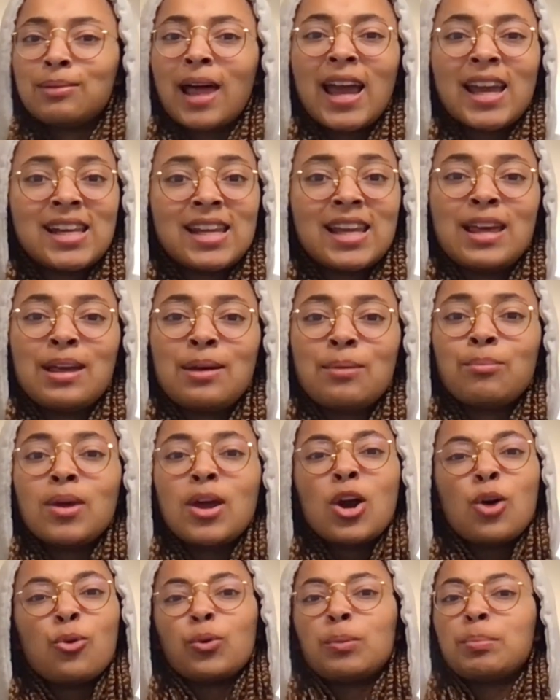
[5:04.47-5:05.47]
lying to him.
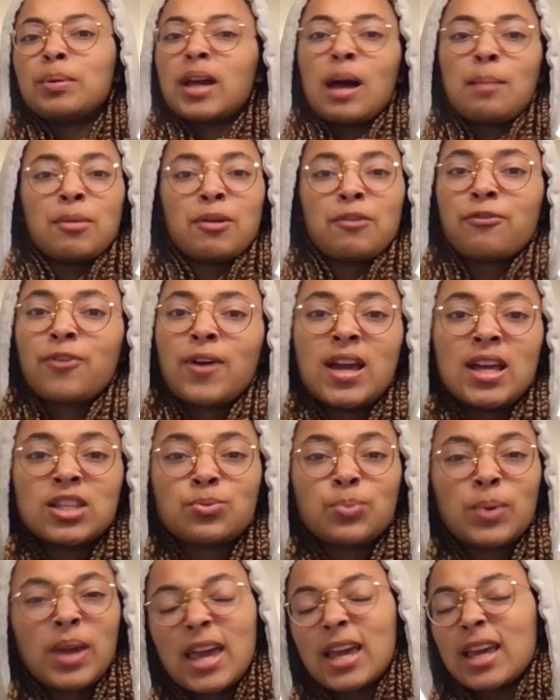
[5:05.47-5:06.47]
We're becoming friends.
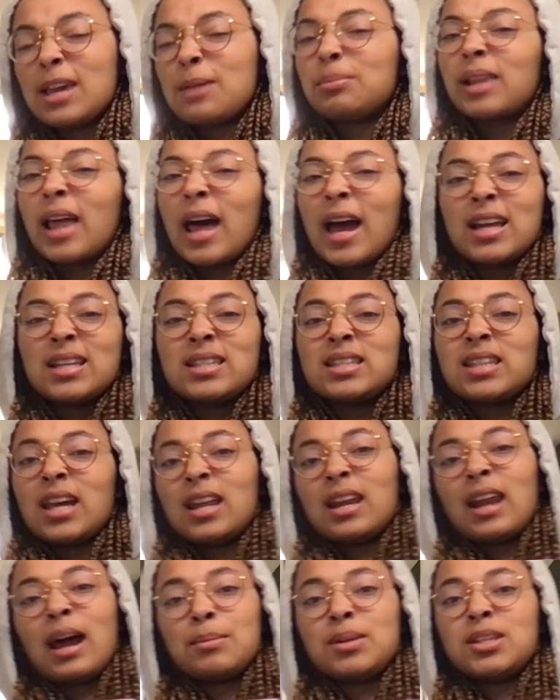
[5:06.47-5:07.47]
We can't keep lying,
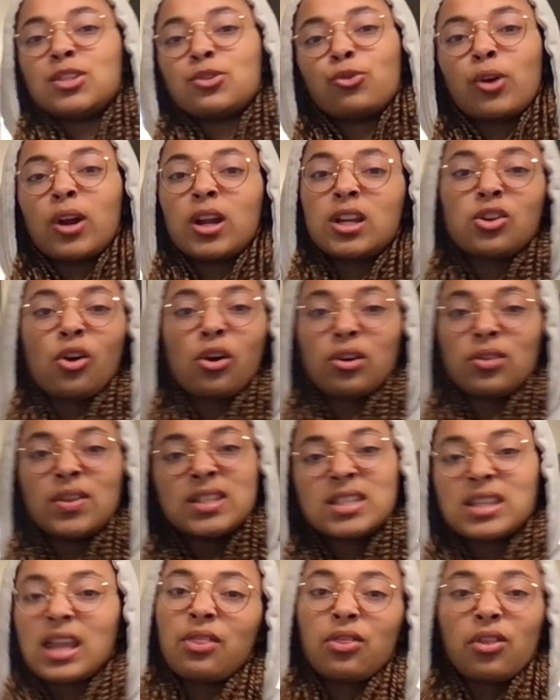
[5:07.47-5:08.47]
saying I'm his granddaughter,
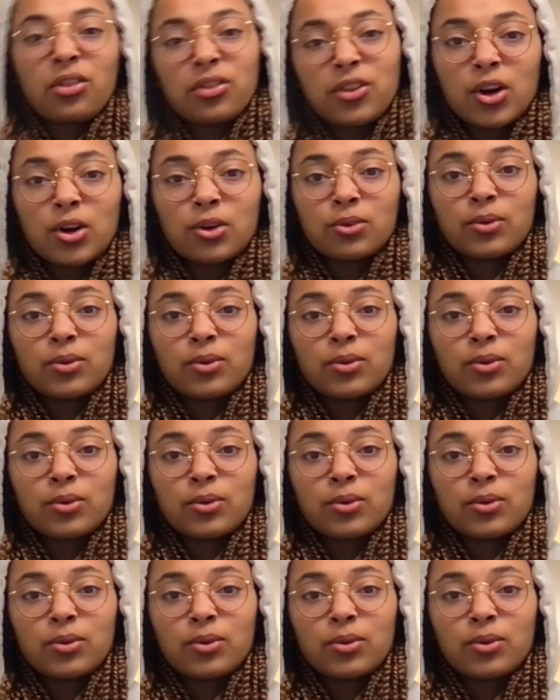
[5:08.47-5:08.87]
this, that, and the third,